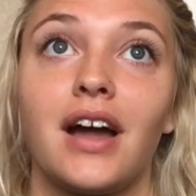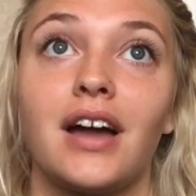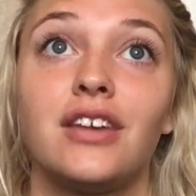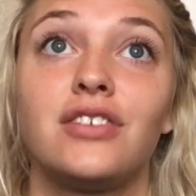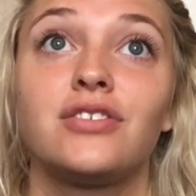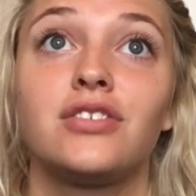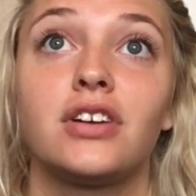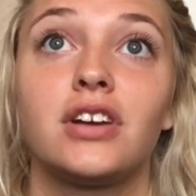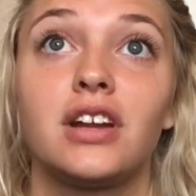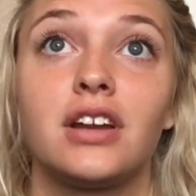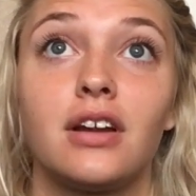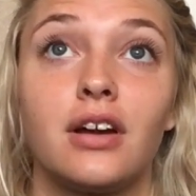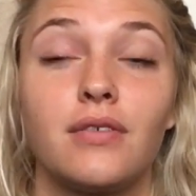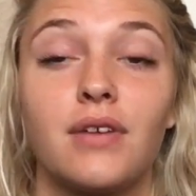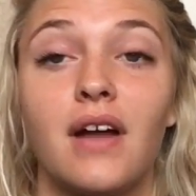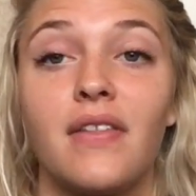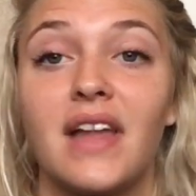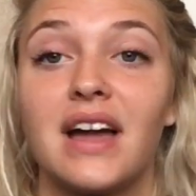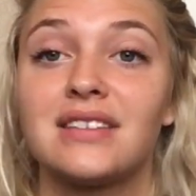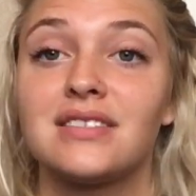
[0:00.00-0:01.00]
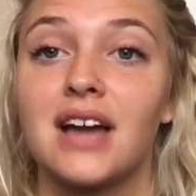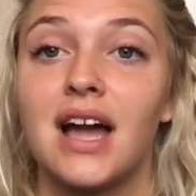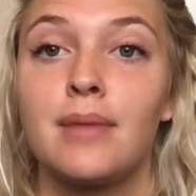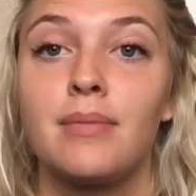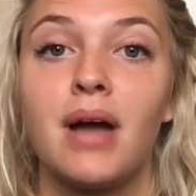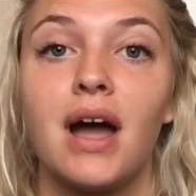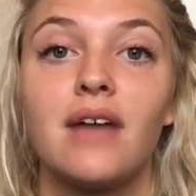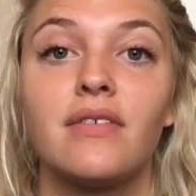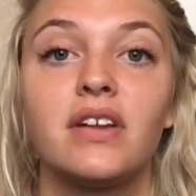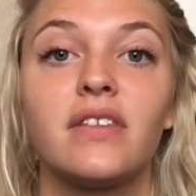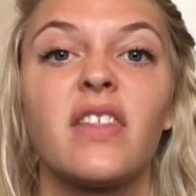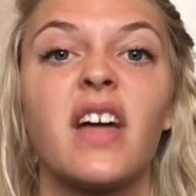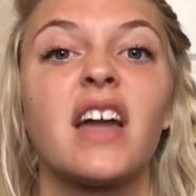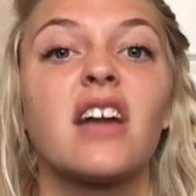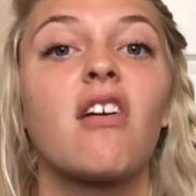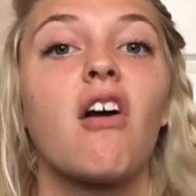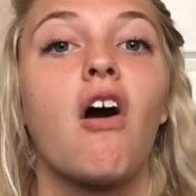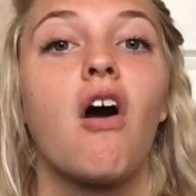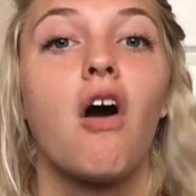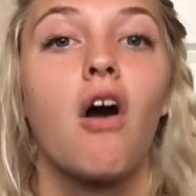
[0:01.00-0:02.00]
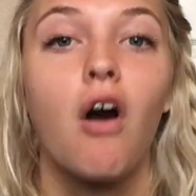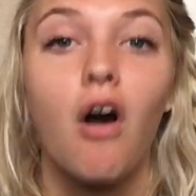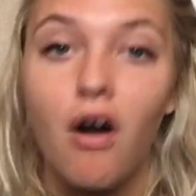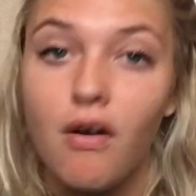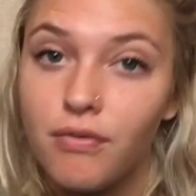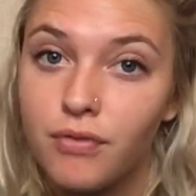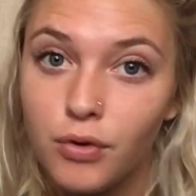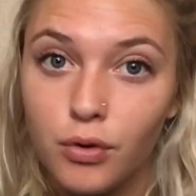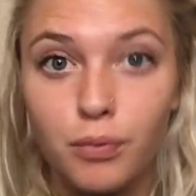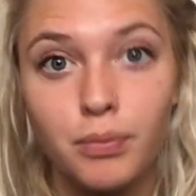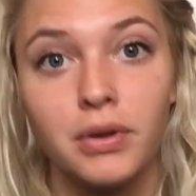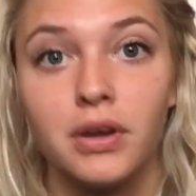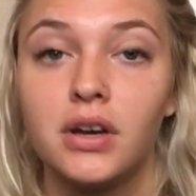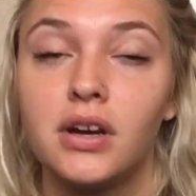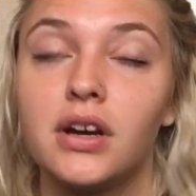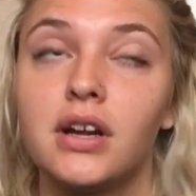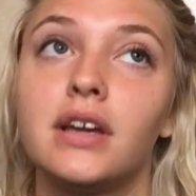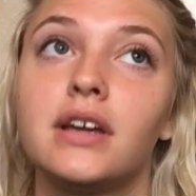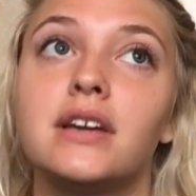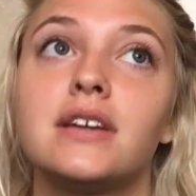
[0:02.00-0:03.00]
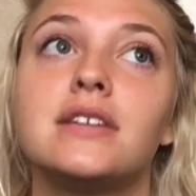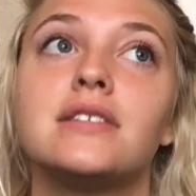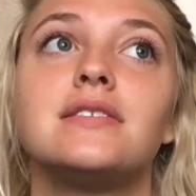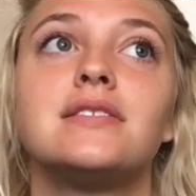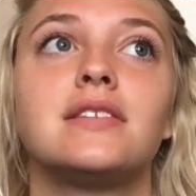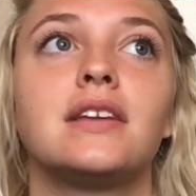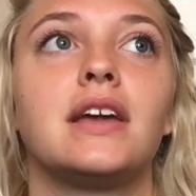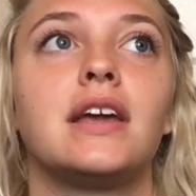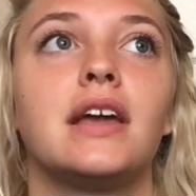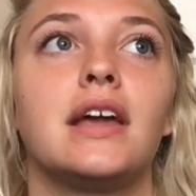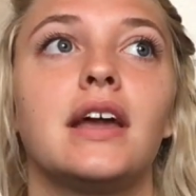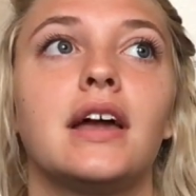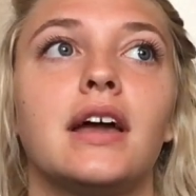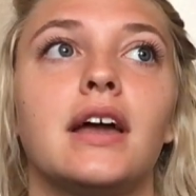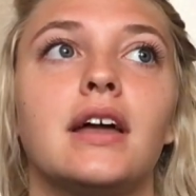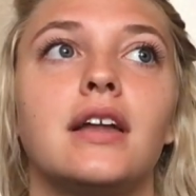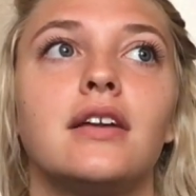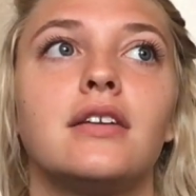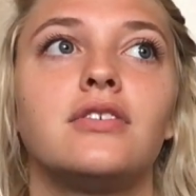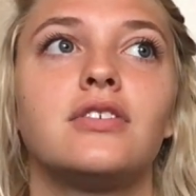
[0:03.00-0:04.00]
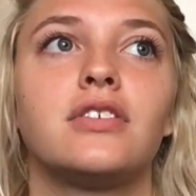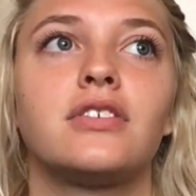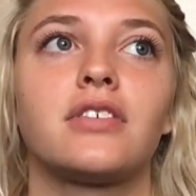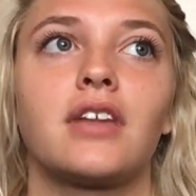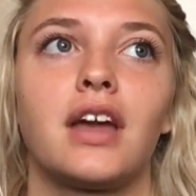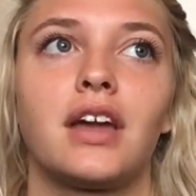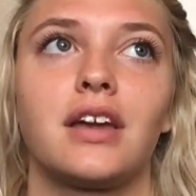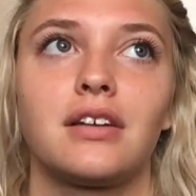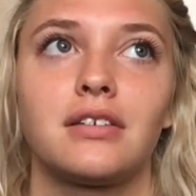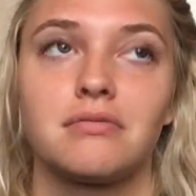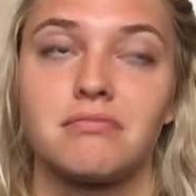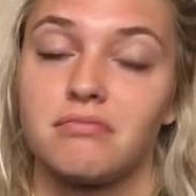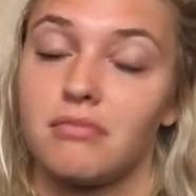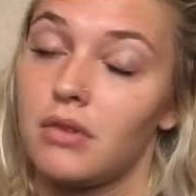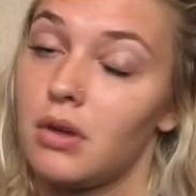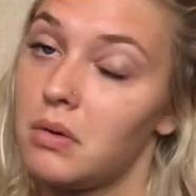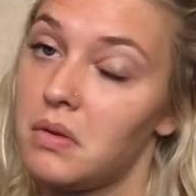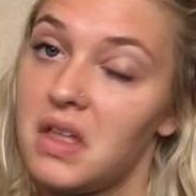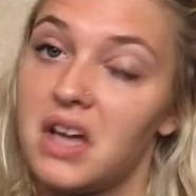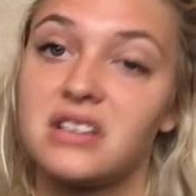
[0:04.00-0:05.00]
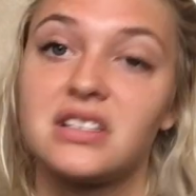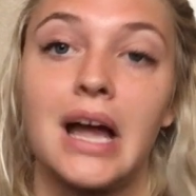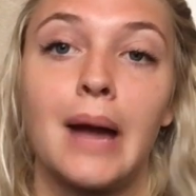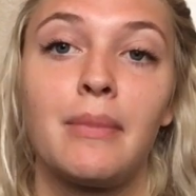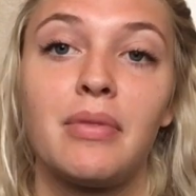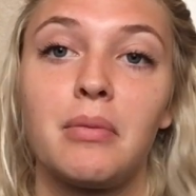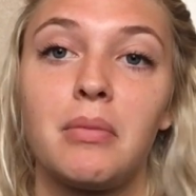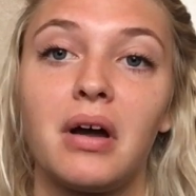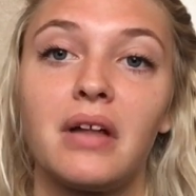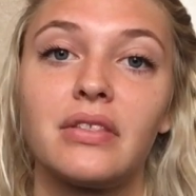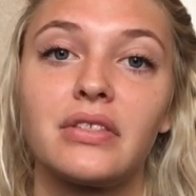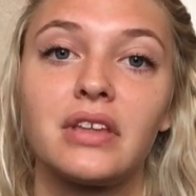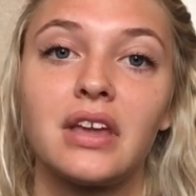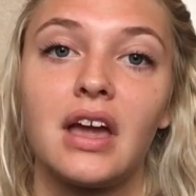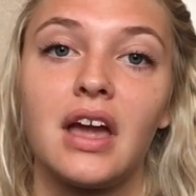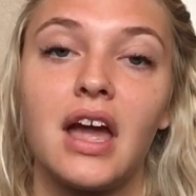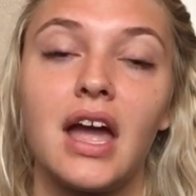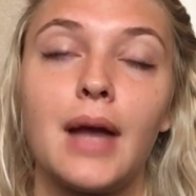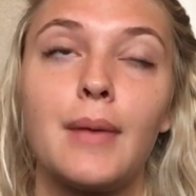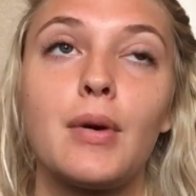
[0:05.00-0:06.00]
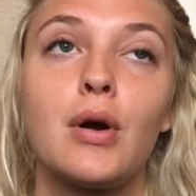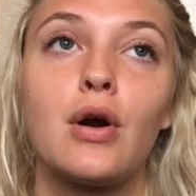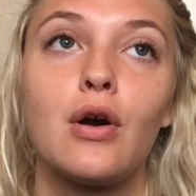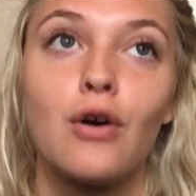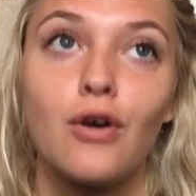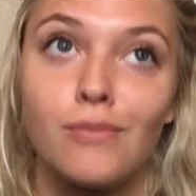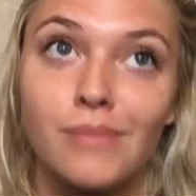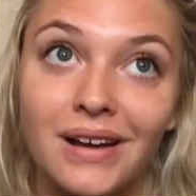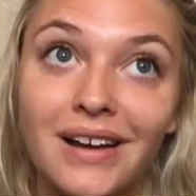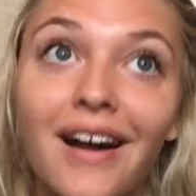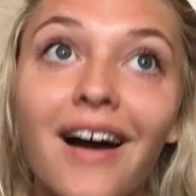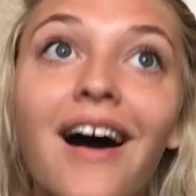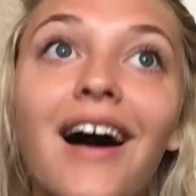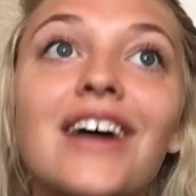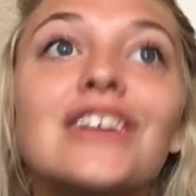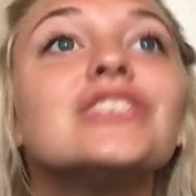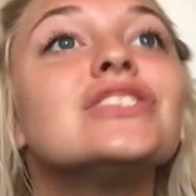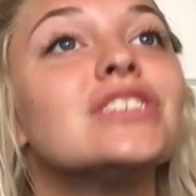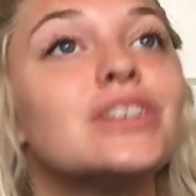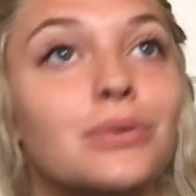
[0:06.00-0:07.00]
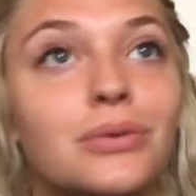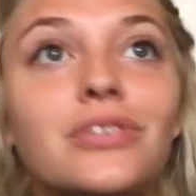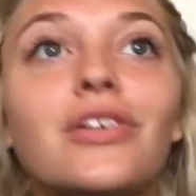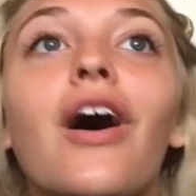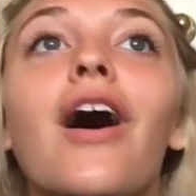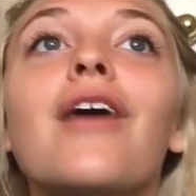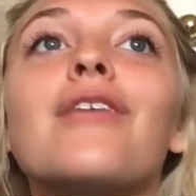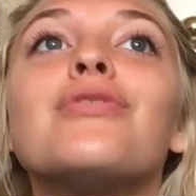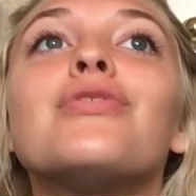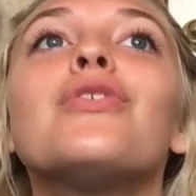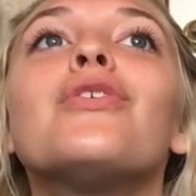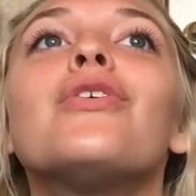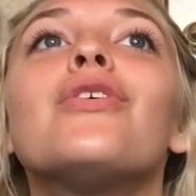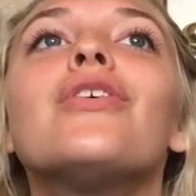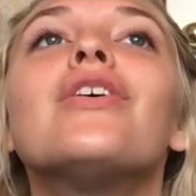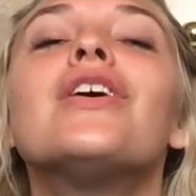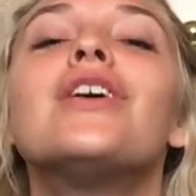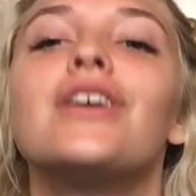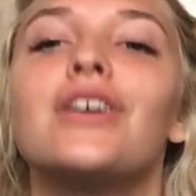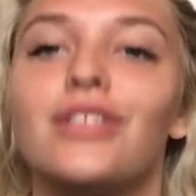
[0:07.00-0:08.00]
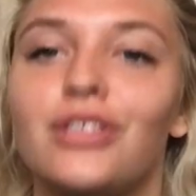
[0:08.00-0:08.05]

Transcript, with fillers: I started around that time having like awful periods and just like when that time of the month came, oh my gosh, it was awful.